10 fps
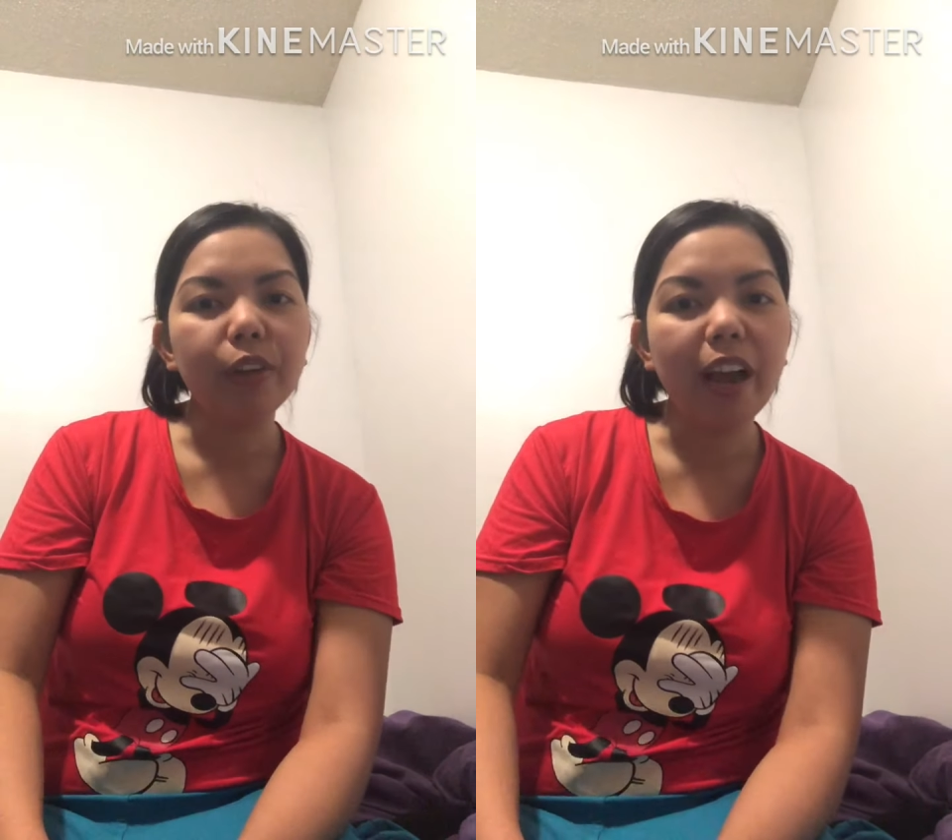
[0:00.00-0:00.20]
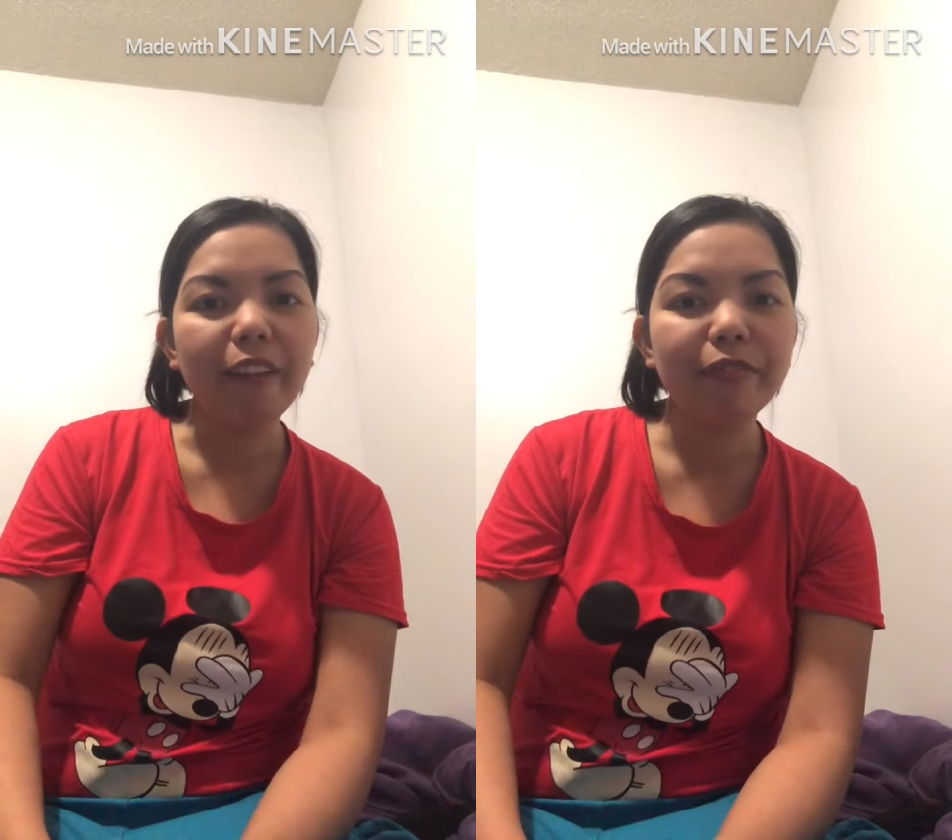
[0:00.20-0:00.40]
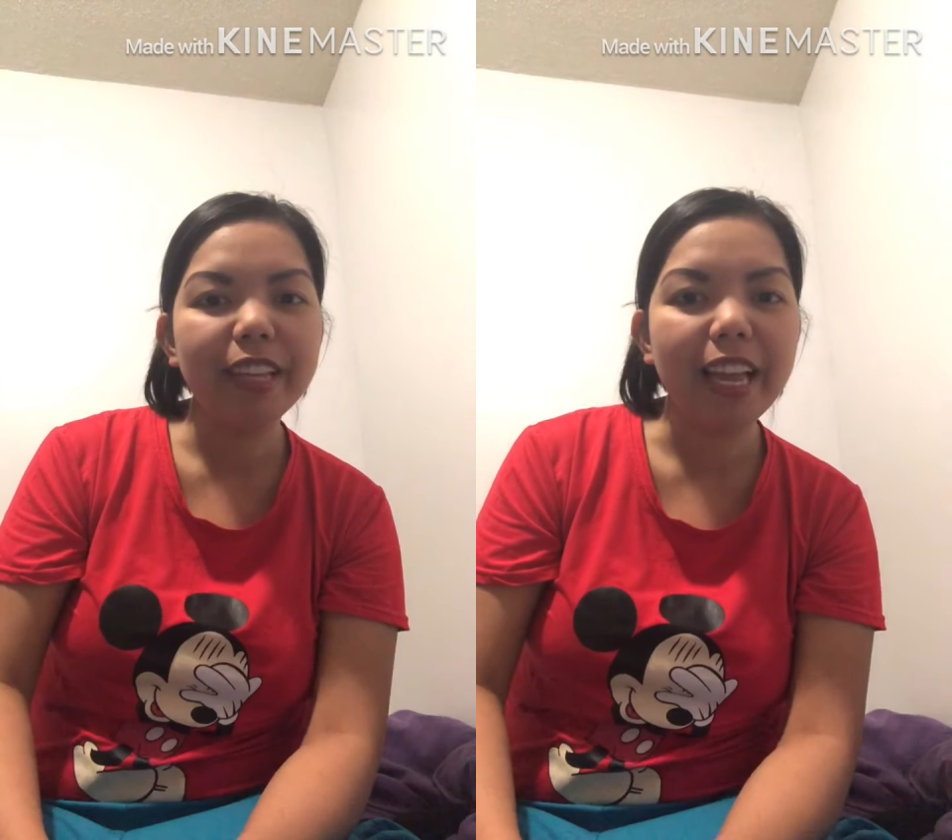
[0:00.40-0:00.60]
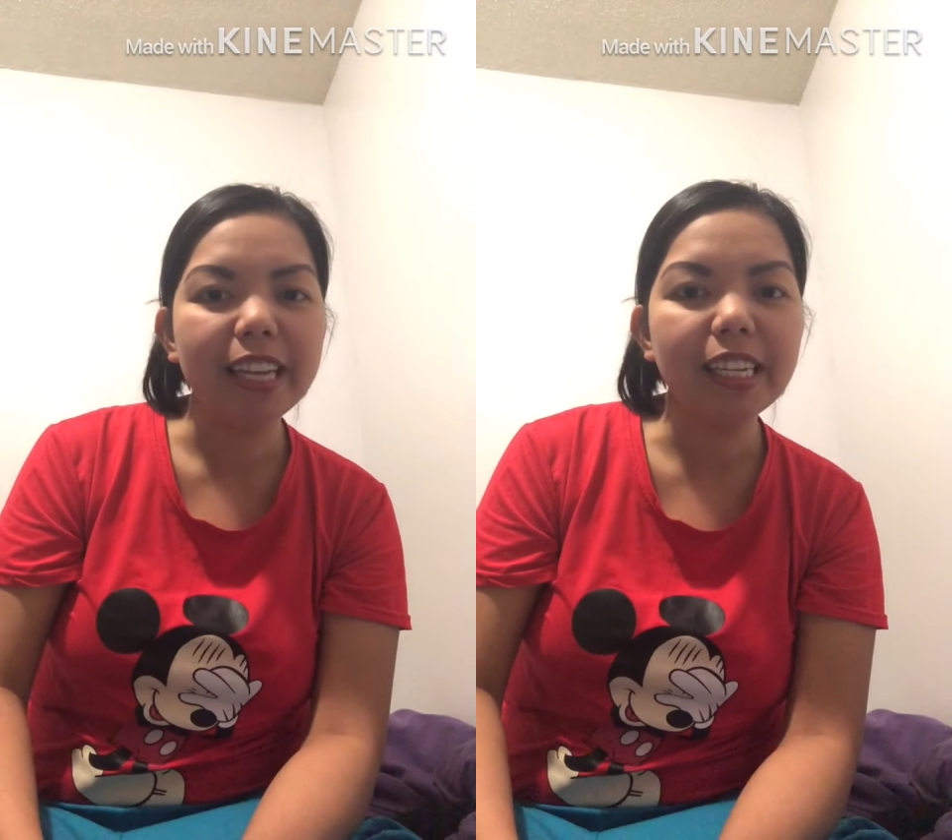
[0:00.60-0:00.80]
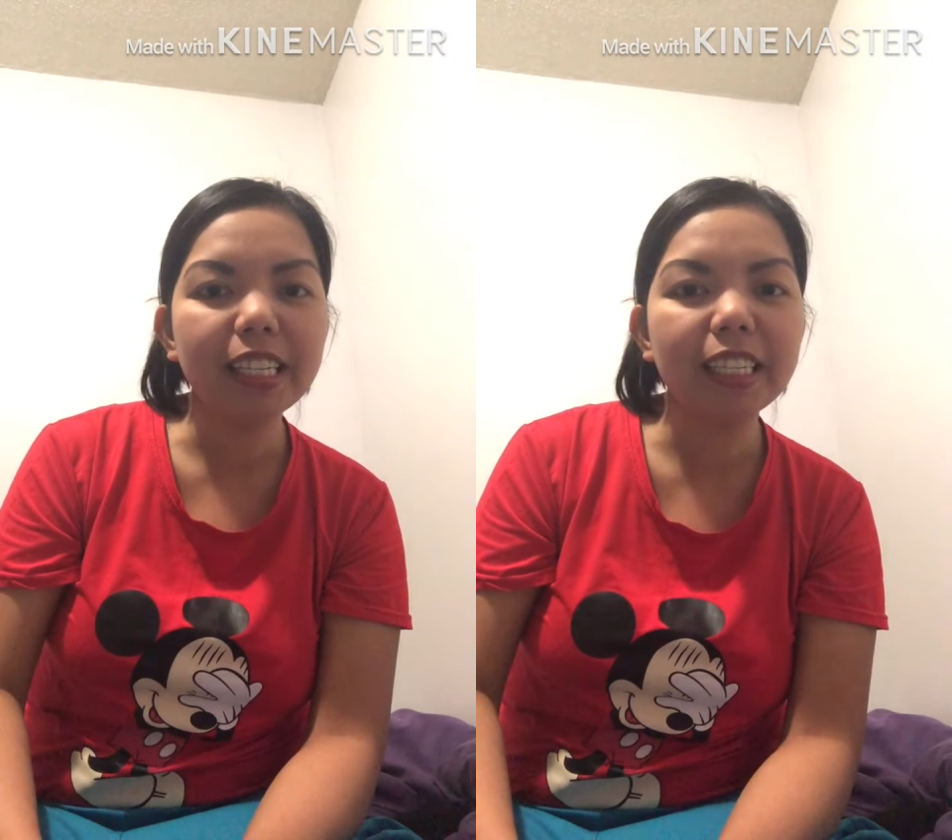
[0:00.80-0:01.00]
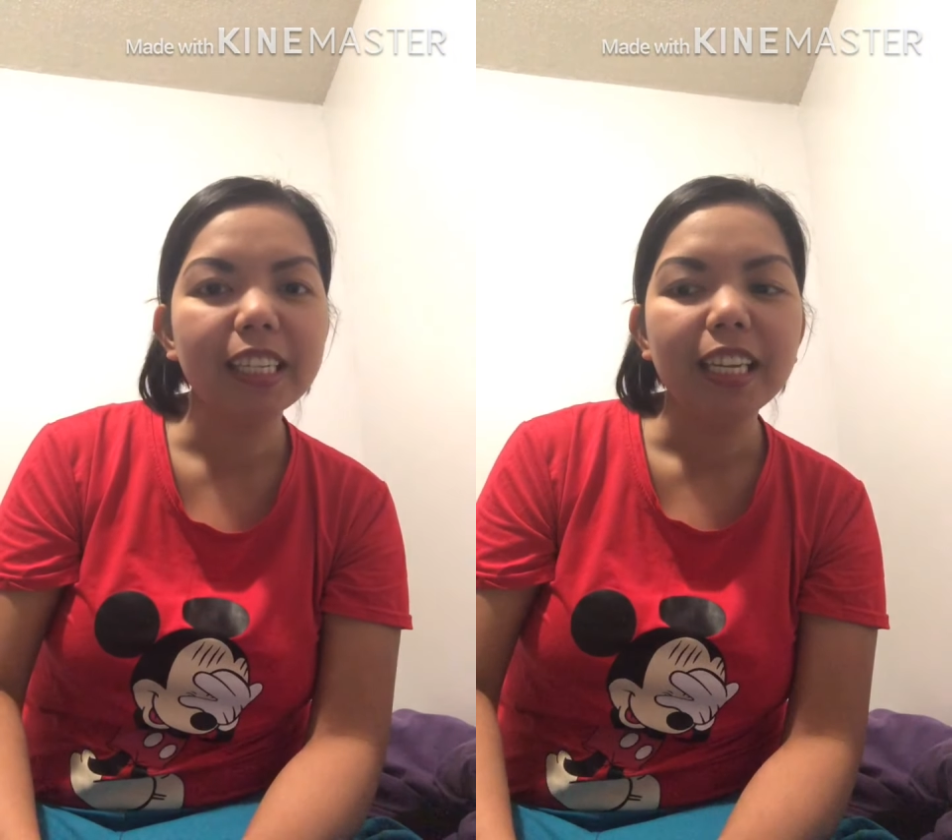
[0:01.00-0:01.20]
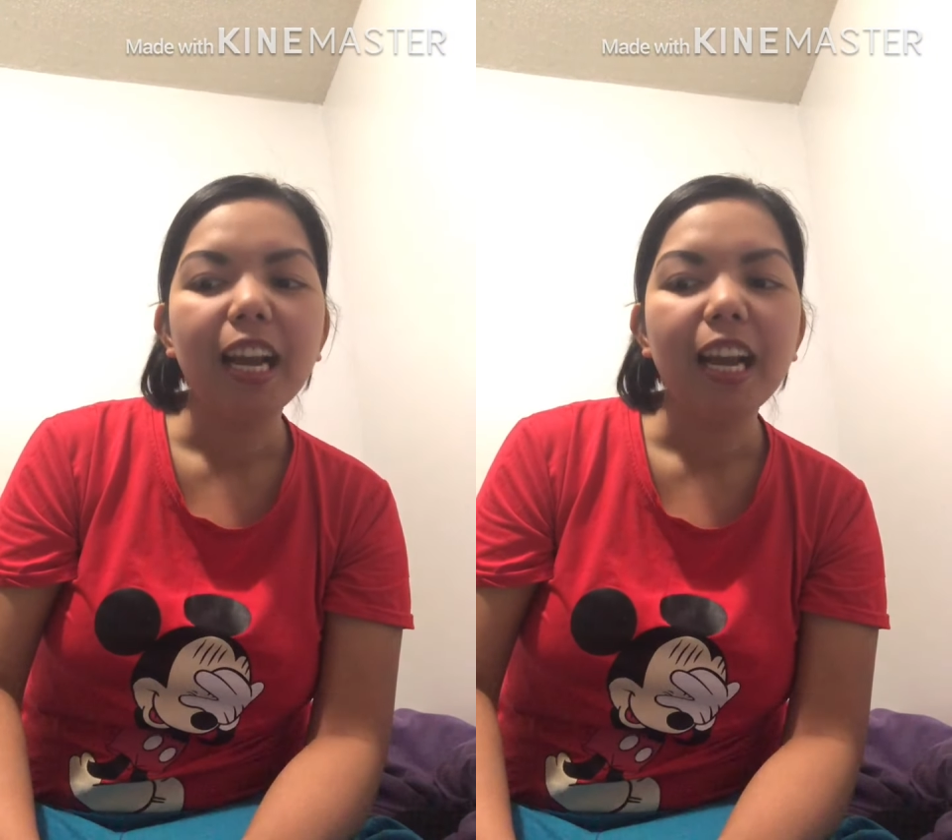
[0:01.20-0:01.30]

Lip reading: you have this,